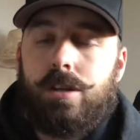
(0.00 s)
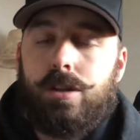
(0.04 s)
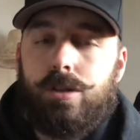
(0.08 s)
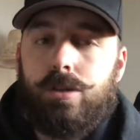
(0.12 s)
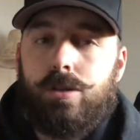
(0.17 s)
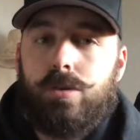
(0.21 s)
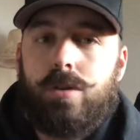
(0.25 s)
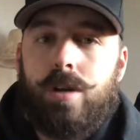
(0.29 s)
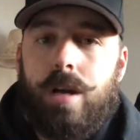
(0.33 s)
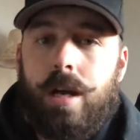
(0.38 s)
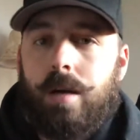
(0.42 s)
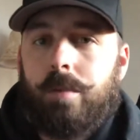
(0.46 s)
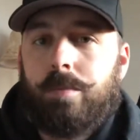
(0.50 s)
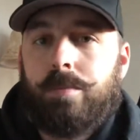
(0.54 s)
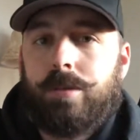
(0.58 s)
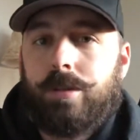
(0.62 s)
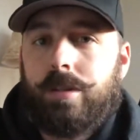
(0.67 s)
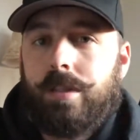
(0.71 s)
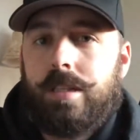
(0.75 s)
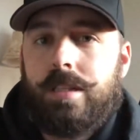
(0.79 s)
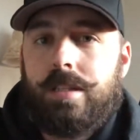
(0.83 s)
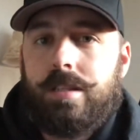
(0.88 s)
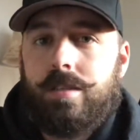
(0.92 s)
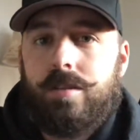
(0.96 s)
Do not
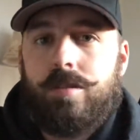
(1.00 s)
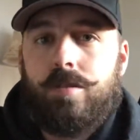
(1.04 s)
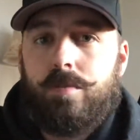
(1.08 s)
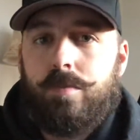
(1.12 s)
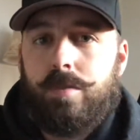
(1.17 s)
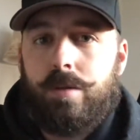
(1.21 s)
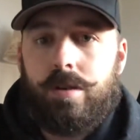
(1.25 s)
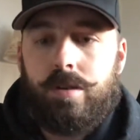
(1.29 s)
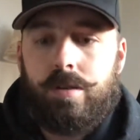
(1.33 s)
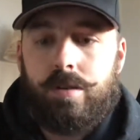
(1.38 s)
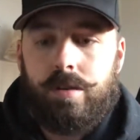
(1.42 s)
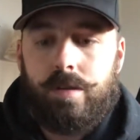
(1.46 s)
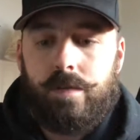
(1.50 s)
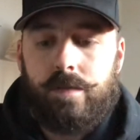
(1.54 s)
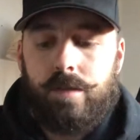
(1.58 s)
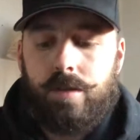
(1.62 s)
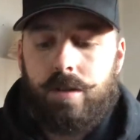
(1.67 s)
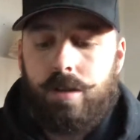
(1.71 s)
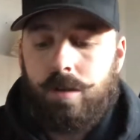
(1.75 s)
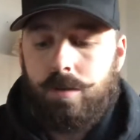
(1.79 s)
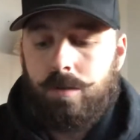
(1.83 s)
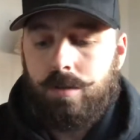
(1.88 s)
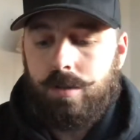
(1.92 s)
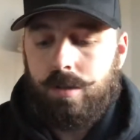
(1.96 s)
put these in your beard if you
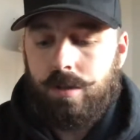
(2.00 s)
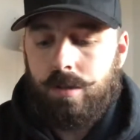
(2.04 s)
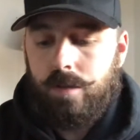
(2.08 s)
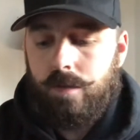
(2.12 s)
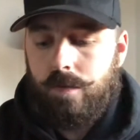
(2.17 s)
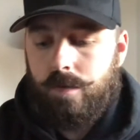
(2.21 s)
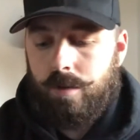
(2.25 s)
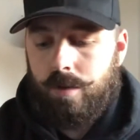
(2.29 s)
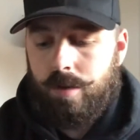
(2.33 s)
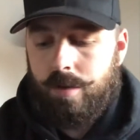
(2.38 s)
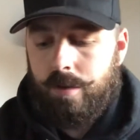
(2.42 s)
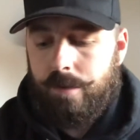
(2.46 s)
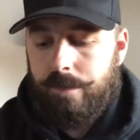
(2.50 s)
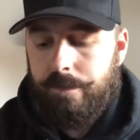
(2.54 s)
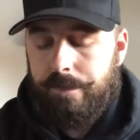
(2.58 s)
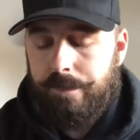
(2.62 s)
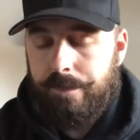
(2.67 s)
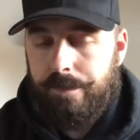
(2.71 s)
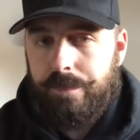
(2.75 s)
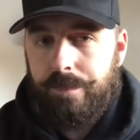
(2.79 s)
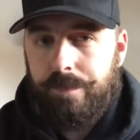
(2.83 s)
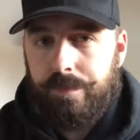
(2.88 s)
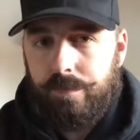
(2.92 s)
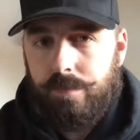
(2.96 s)
know it's good for you.
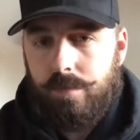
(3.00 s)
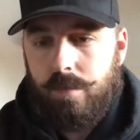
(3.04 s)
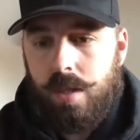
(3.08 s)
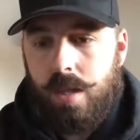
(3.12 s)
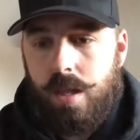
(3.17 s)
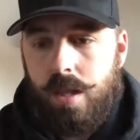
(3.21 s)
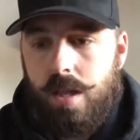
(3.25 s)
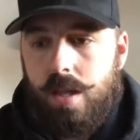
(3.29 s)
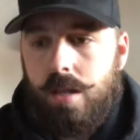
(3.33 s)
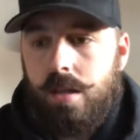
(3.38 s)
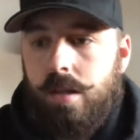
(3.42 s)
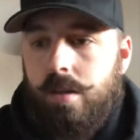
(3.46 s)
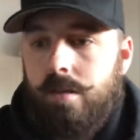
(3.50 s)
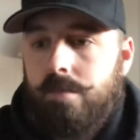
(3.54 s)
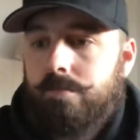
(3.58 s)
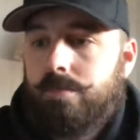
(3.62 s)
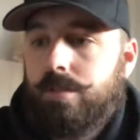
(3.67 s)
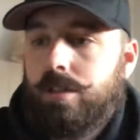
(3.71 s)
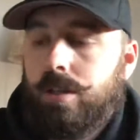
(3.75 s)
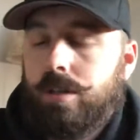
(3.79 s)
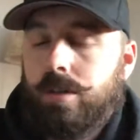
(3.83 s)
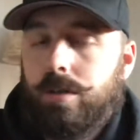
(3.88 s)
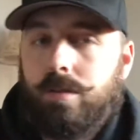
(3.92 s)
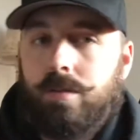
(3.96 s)

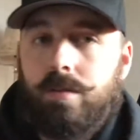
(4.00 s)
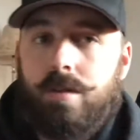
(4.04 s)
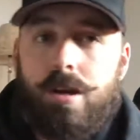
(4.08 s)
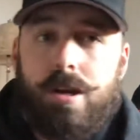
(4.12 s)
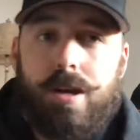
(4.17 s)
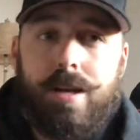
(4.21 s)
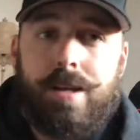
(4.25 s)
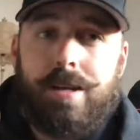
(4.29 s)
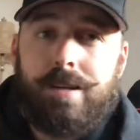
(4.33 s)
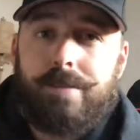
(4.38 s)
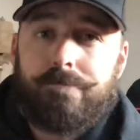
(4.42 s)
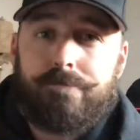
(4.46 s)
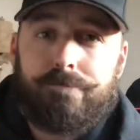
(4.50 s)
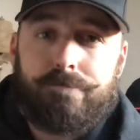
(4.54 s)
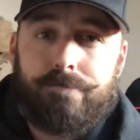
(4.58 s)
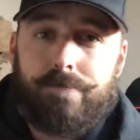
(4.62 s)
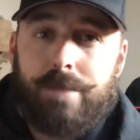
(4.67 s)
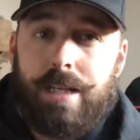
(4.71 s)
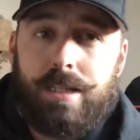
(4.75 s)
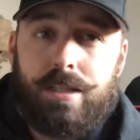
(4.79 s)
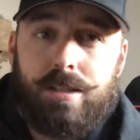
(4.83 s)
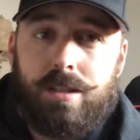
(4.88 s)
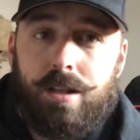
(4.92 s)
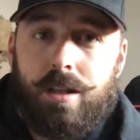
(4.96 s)
So
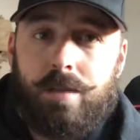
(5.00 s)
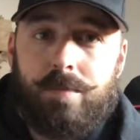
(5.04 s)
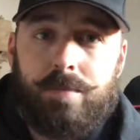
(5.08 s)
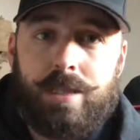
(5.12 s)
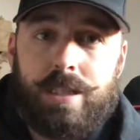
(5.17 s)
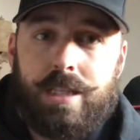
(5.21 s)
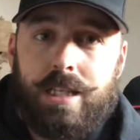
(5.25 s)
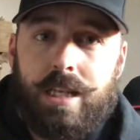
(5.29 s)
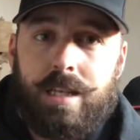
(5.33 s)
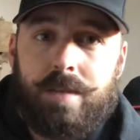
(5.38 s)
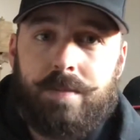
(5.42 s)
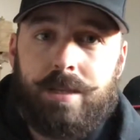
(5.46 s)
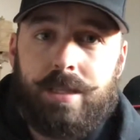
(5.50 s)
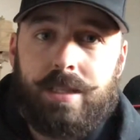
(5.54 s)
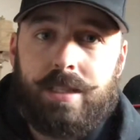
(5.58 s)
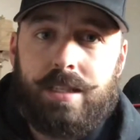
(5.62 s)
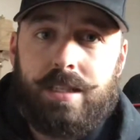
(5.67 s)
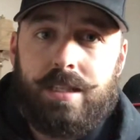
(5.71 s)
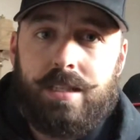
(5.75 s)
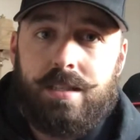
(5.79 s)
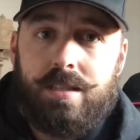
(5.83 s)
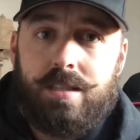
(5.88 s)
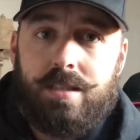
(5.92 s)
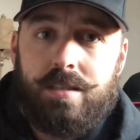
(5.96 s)
that's all I'm going to say about
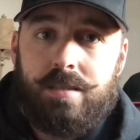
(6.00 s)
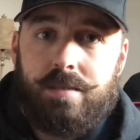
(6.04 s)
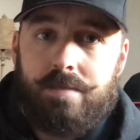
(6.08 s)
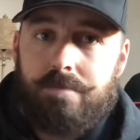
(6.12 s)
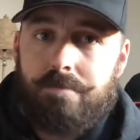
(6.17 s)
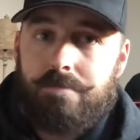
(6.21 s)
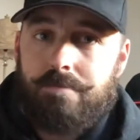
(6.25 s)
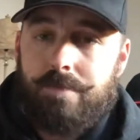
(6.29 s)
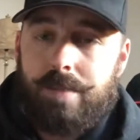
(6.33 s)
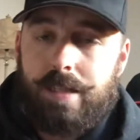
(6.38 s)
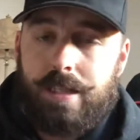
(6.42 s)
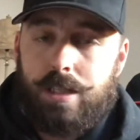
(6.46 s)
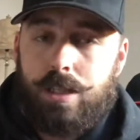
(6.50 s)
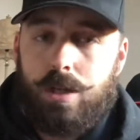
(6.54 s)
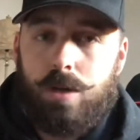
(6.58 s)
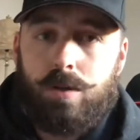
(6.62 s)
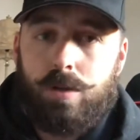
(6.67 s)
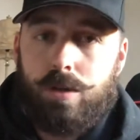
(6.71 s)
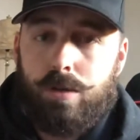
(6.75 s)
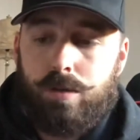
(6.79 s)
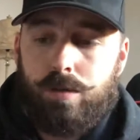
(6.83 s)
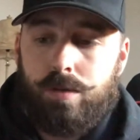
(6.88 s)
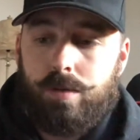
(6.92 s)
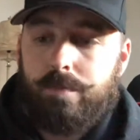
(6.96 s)
these.
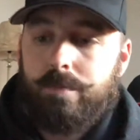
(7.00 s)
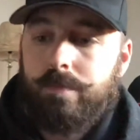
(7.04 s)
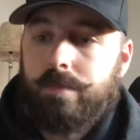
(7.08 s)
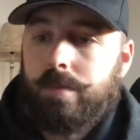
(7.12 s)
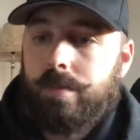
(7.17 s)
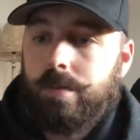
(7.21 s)
Don't use them.